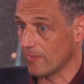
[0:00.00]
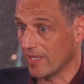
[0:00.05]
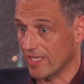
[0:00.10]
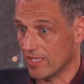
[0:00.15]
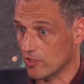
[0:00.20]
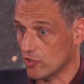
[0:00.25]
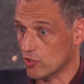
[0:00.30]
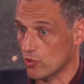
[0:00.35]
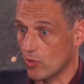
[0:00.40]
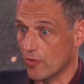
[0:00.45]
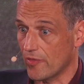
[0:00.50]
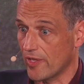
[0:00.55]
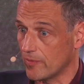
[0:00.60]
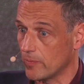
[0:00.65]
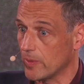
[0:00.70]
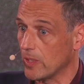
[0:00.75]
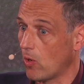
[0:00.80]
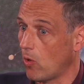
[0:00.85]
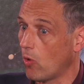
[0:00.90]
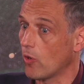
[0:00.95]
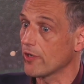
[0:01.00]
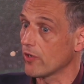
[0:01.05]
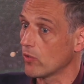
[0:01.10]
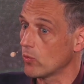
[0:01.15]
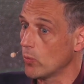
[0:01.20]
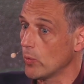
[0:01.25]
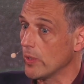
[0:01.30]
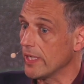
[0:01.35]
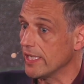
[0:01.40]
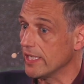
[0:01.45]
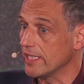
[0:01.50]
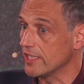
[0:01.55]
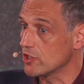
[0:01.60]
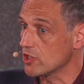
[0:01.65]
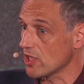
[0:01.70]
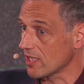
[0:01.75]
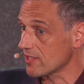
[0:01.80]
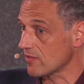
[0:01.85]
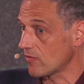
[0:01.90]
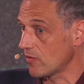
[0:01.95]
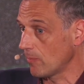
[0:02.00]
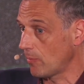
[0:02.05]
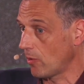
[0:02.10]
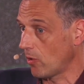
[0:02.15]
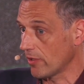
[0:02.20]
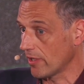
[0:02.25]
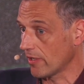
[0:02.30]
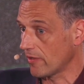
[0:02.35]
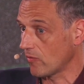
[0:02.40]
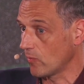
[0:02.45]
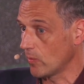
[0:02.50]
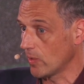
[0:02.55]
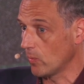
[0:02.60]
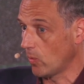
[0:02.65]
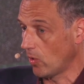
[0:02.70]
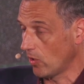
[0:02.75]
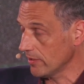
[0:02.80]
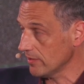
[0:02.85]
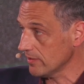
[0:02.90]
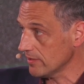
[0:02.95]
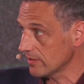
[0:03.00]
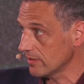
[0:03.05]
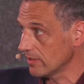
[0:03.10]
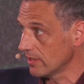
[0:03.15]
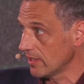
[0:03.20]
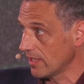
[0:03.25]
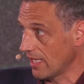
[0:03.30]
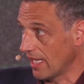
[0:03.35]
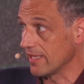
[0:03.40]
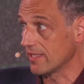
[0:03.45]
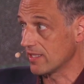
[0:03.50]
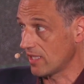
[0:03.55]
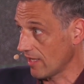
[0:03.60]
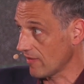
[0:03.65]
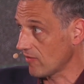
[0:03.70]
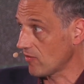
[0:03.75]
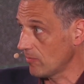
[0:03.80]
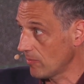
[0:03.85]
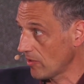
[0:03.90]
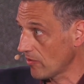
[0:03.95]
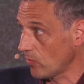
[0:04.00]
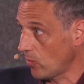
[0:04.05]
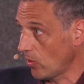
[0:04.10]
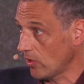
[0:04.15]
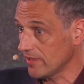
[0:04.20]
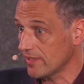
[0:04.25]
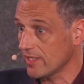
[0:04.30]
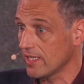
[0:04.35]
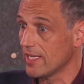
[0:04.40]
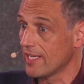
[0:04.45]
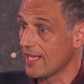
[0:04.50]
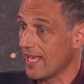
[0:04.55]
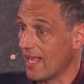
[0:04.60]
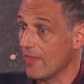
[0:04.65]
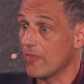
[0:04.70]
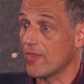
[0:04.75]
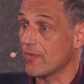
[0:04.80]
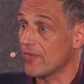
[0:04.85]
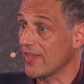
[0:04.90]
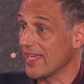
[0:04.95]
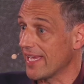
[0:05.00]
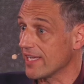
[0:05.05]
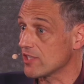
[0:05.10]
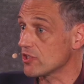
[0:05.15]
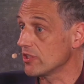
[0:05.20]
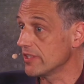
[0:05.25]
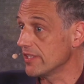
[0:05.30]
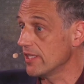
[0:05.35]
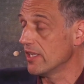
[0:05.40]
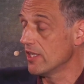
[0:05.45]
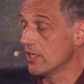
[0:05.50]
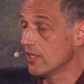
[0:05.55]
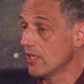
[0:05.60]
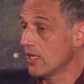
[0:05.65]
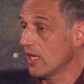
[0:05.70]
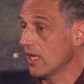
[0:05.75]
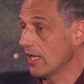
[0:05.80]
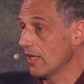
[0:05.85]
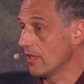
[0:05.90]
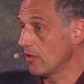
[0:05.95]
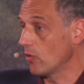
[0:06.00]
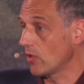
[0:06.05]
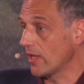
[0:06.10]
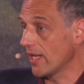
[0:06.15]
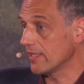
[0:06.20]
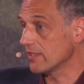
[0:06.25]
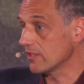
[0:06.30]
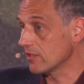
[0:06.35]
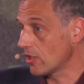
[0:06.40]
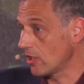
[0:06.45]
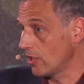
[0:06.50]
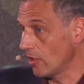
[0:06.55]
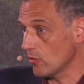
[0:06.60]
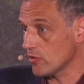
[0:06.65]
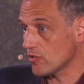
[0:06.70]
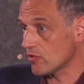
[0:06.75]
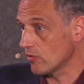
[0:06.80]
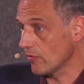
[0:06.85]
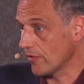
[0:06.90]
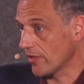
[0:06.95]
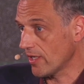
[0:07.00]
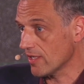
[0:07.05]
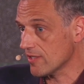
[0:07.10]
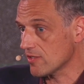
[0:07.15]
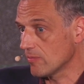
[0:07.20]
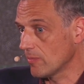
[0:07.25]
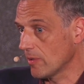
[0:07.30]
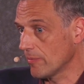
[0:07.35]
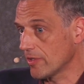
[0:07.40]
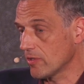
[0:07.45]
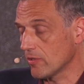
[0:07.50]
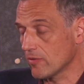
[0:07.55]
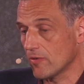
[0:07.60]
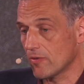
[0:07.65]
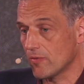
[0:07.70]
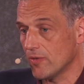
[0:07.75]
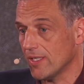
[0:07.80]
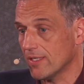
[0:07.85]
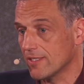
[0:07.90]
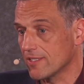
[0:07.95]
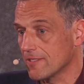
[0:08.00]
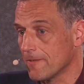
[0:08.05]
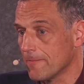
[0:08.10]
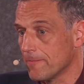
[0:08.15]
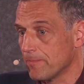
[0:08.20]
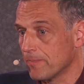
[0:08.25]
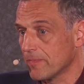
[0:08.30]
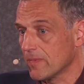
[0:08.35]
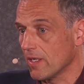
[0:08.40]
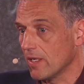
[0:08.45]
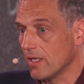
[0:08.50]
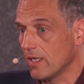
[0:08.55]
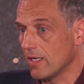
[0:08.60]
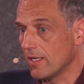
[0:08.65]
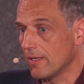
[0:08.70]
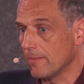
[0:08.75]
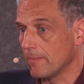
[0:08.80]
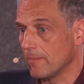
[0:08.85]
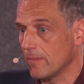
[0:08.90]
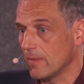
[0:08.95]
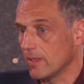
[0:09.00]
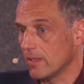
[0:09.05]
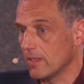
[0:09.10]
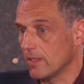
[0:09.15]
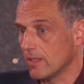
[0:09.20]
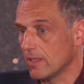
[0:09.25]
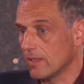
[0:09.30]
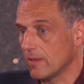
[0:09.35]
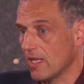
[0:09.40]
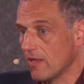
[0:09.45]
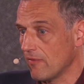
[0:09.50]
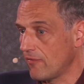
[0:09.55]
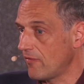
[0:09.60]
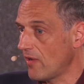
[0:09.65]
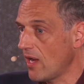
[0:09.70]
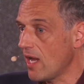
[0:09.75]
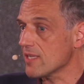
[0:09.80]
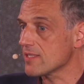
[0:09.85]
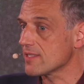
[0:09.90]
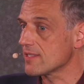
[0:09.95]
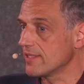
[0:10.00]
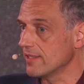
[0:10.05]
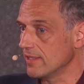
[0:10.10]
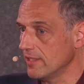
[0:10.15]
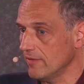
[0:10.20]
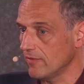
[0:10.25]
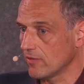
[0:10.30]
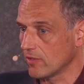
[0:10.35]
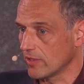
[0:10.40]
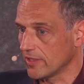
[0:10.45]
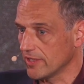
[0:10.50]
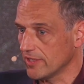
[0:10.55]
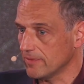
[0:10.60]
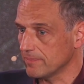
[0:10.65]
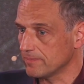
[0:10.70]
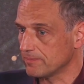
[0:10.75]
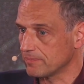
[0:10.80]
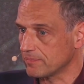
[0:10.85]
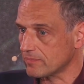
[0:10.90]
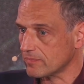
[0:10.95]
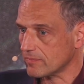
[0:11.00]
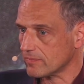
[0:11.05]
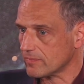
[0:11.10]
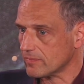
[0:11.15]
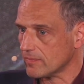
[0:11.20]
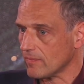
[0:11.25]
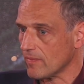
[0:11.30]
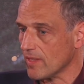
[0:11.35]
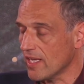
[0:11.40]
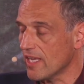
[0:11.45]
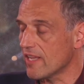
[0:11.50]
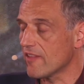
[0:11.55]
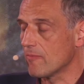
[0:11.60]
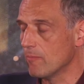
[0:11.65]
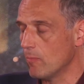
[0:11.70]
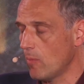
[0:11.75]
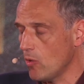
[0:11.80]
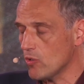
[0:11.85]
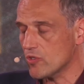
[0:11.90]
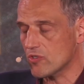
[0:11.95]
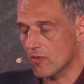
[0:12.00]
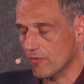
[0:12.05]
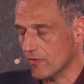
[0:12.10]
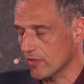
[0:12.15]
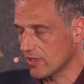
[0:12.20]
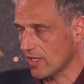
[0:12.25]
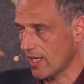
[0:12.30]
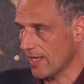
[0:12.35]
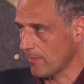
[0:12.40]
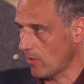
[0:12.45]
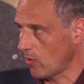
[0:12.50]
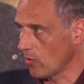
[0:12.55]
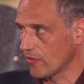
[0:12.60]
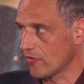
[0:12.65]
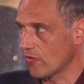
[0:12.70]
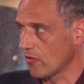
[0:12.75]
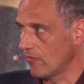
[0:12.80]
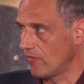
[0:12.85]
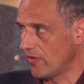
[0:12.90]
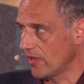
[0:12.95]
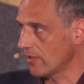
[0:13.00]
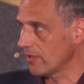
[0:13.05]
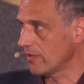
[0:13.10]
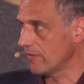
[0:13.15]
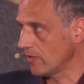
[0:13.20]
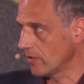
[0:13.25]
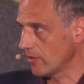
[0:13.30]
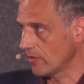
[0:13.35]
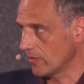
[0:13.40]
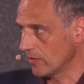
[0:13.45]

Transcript: making sure that we order really just the products we want and customers want, and that they actually located close to the customer. Because the thing is, a fast delivery is most of the time also very, very